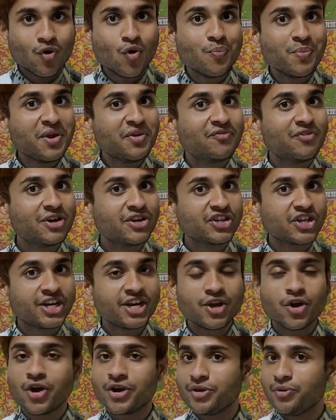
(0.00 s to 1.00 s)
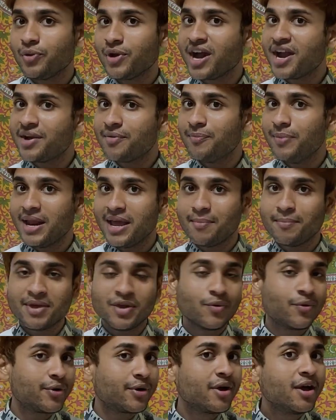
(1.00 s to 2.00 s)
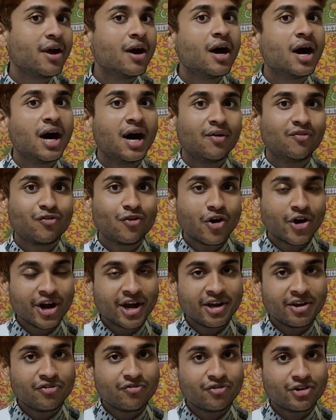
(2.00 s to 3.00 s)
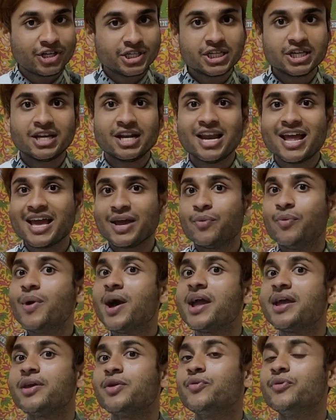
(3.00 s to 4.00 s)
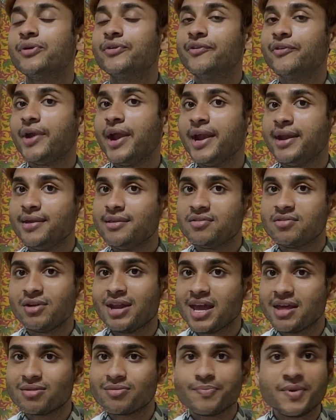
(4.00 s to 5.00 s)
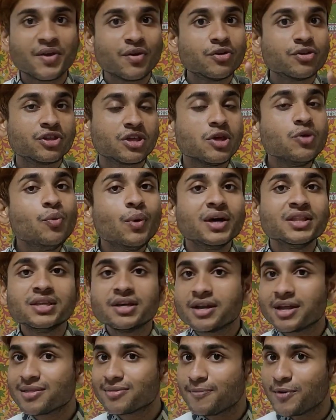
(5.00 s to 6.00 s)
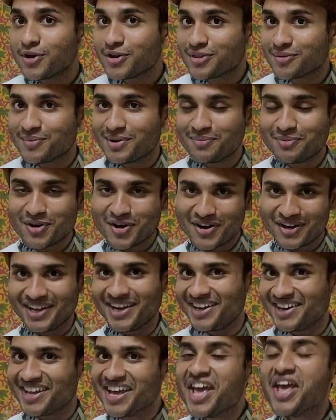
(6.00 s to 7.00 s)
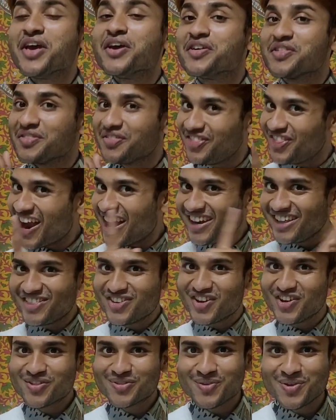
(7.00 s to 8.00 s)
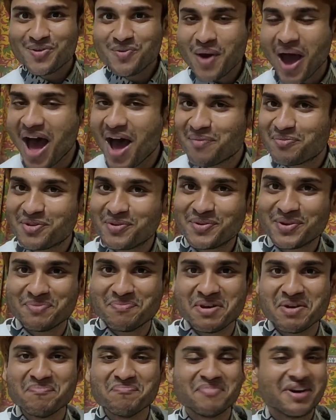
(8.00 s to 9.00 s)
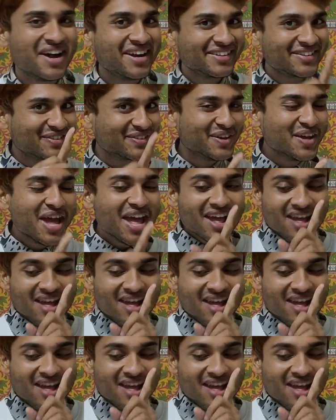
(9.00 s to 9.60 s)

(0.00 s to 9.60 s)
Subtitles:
home university or you can't blame your foreign university like why your grade is less, because you are the responsible for it. That is also you have to remember. So